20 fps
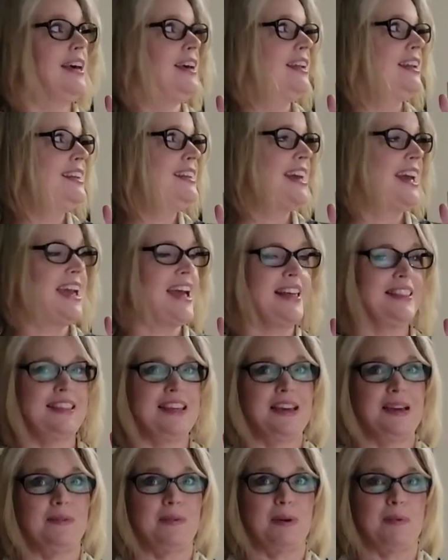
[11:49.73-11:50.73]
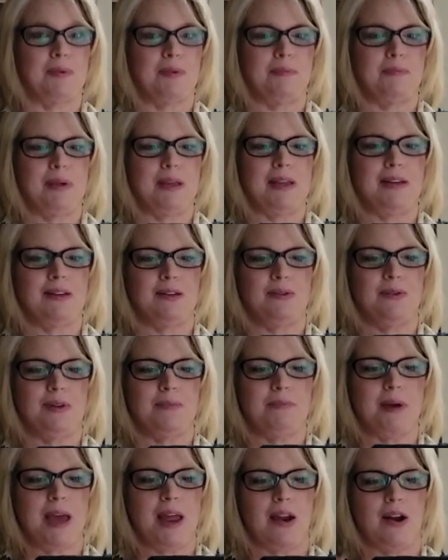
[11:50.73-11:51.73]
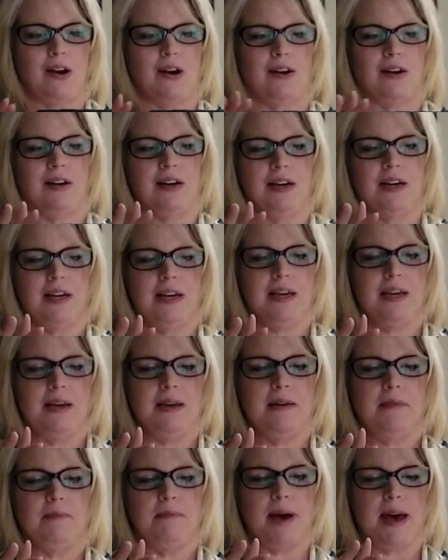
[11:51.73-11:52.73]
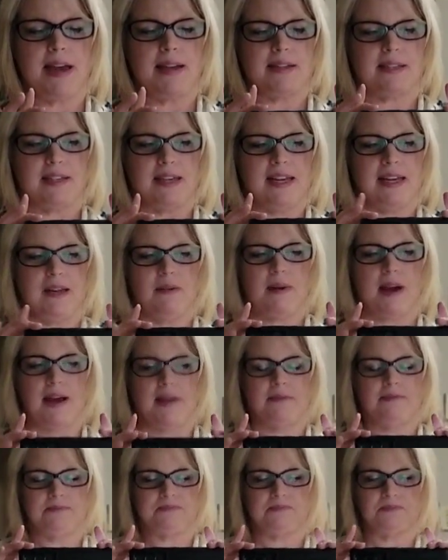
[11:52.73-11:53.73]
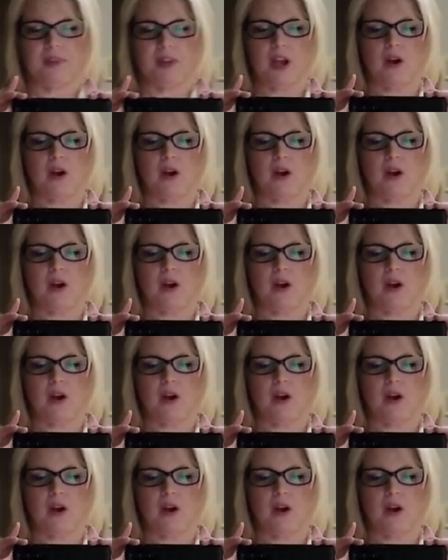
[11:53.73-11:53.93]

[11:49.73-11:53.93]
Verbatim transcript: sunny day, I think we would be doing better. But anyway,